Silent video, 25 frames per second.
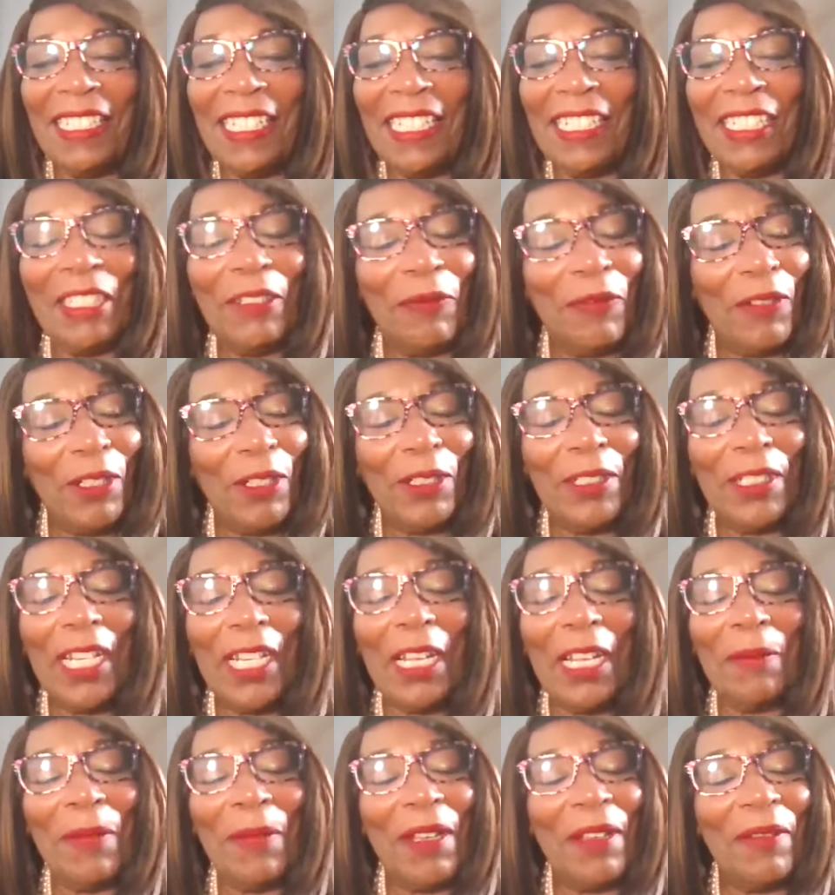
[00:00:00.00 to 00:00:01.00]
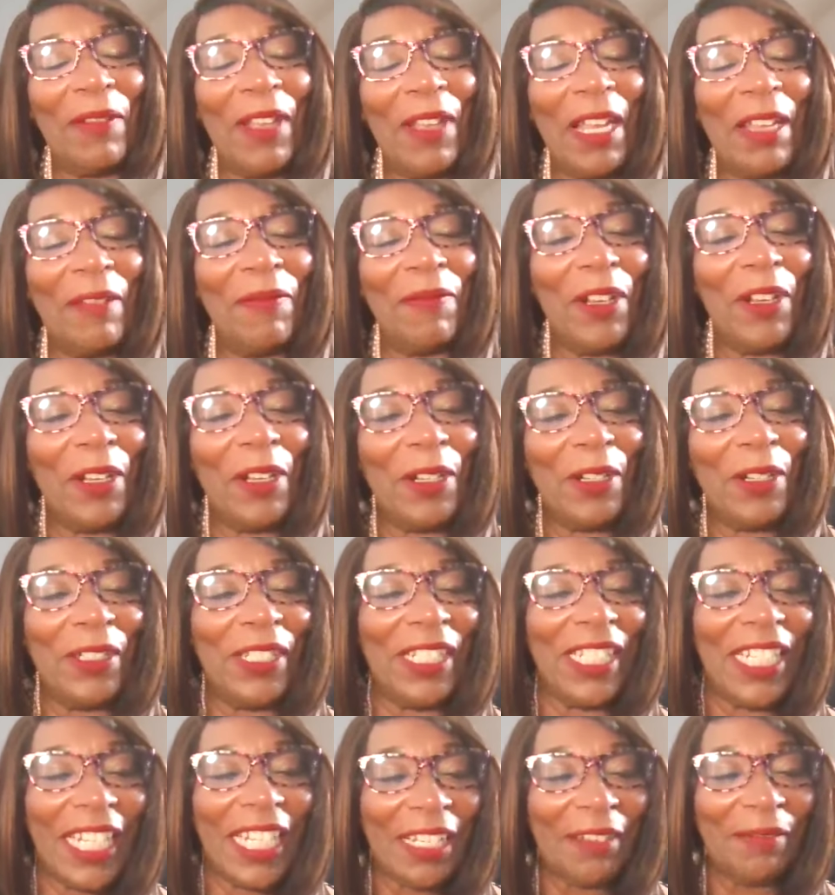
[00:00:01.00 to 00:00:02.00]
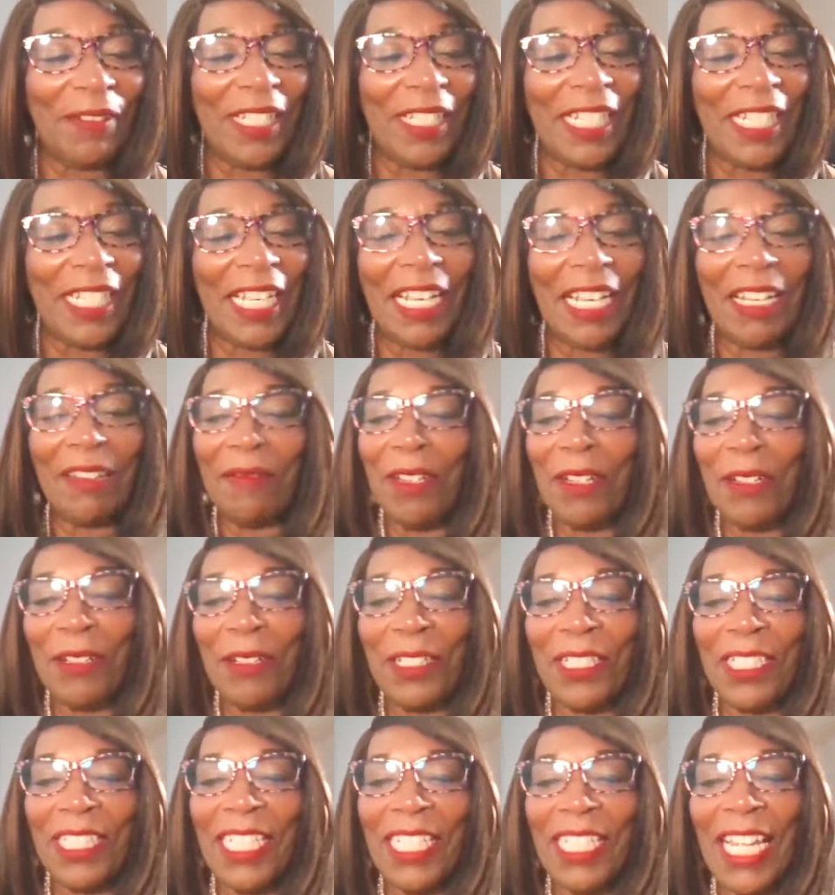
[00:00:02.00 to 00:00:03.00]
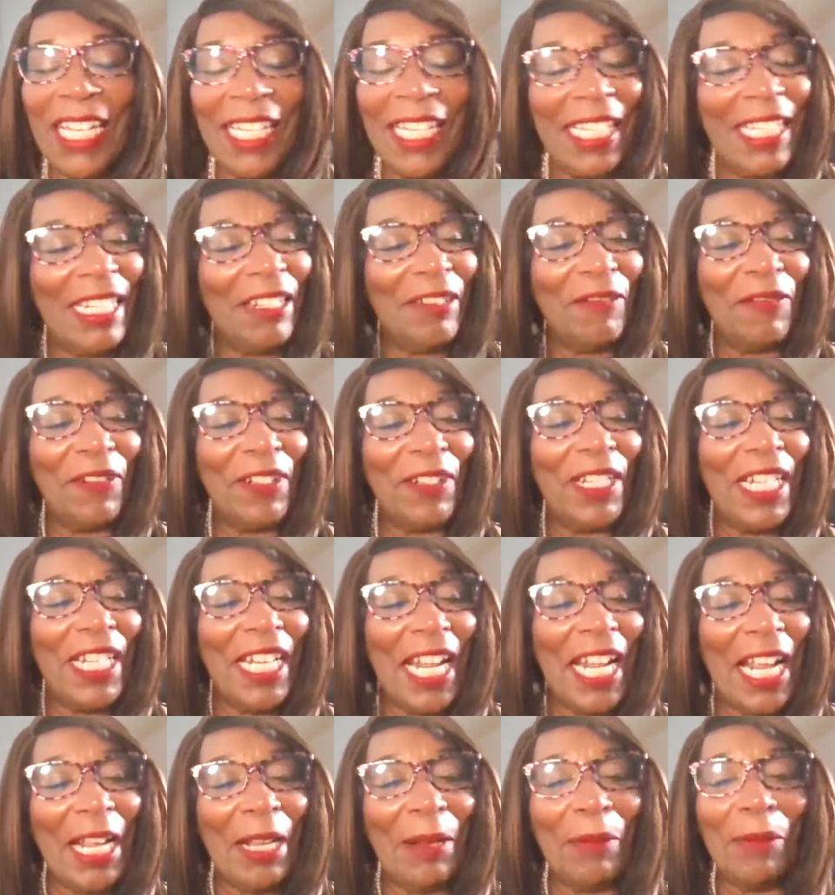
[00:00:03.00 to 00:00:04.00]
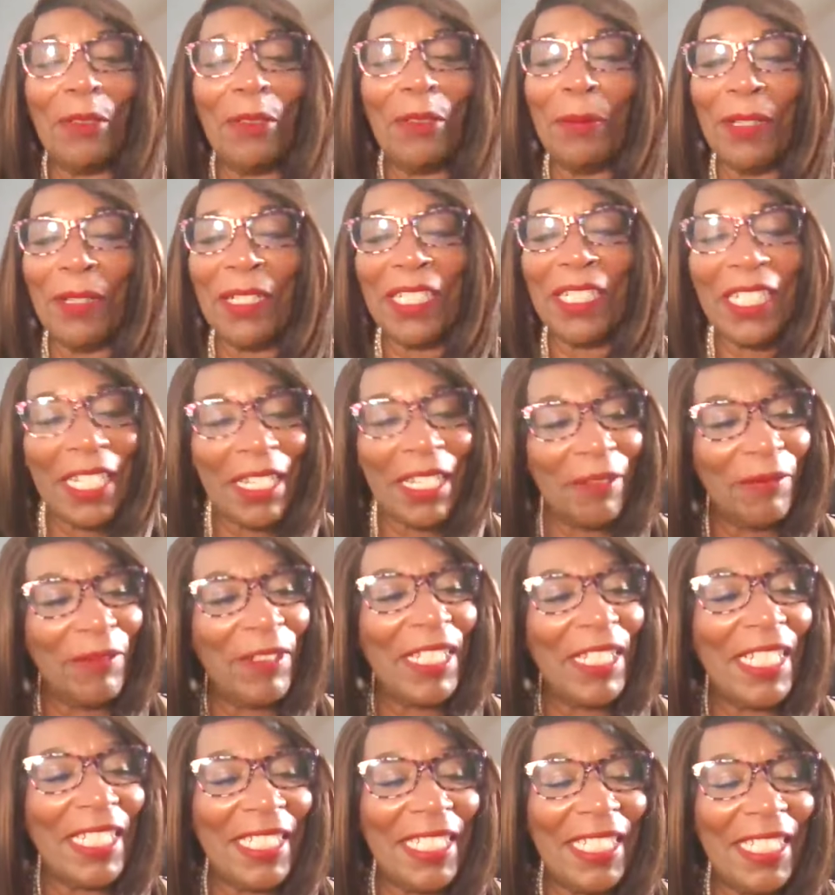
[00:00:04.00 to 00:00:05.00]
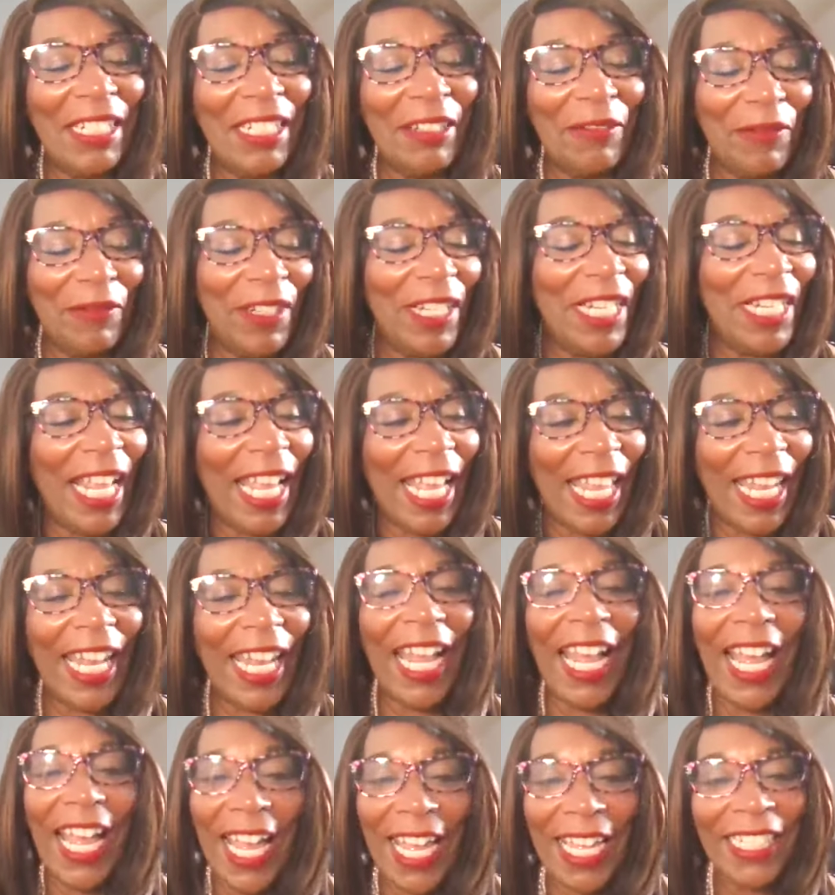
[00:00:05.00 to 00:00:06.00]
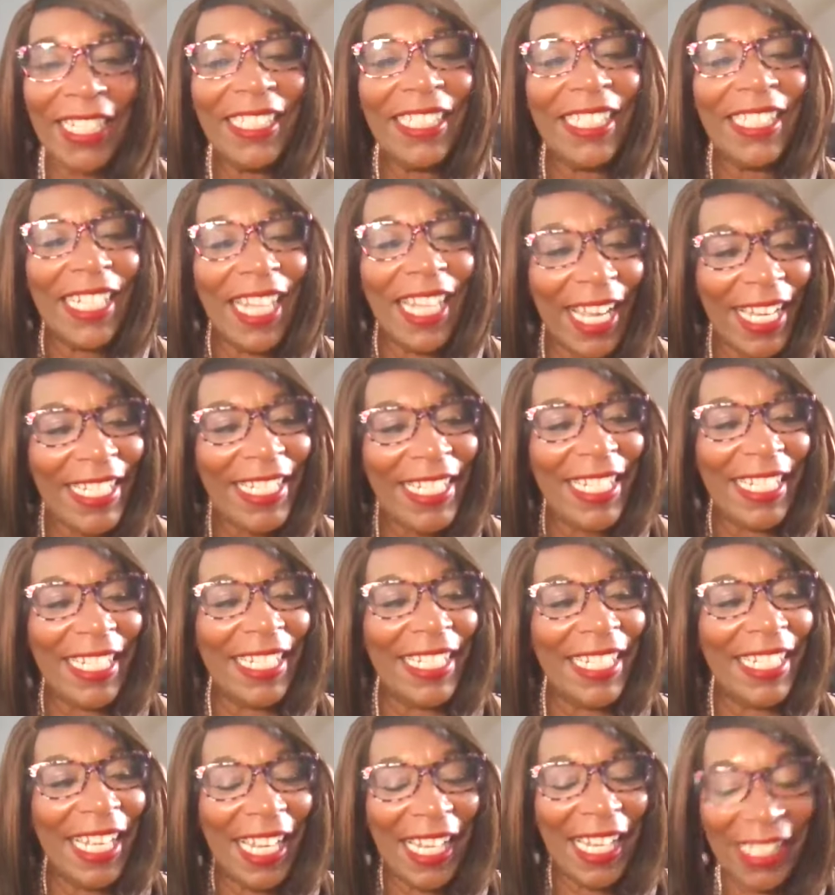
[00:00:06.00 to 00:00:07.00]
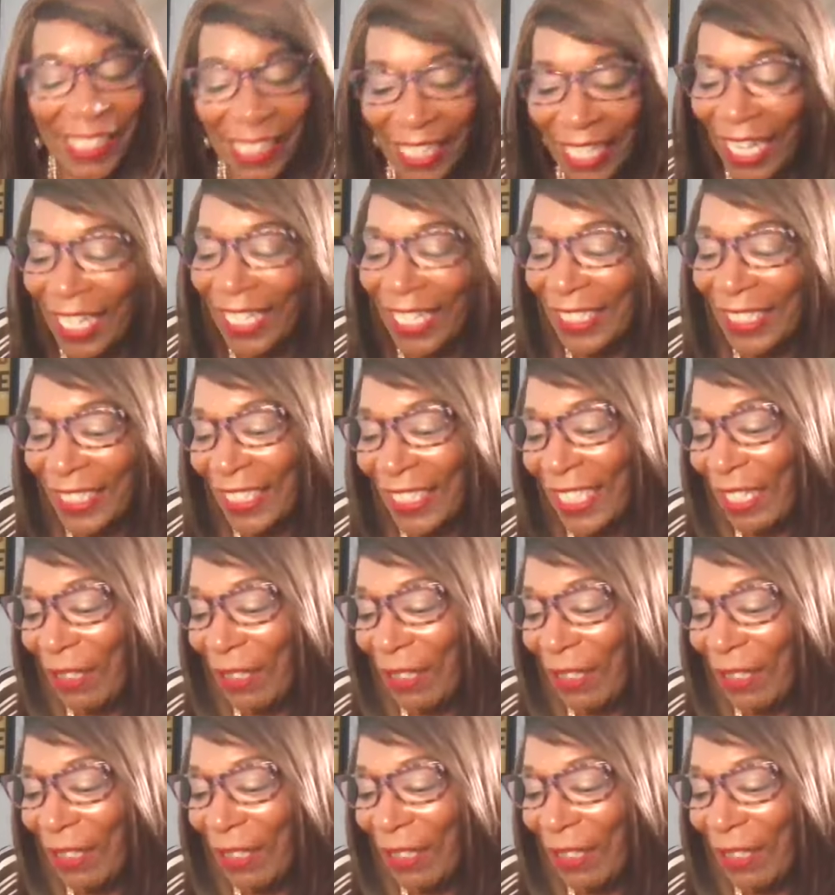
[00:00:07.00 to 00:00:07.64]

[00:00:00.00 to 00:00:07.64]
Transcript: this is the first time I've heard Lovey. I've heard a lot of different names, but Lovey is different, and I like it. I like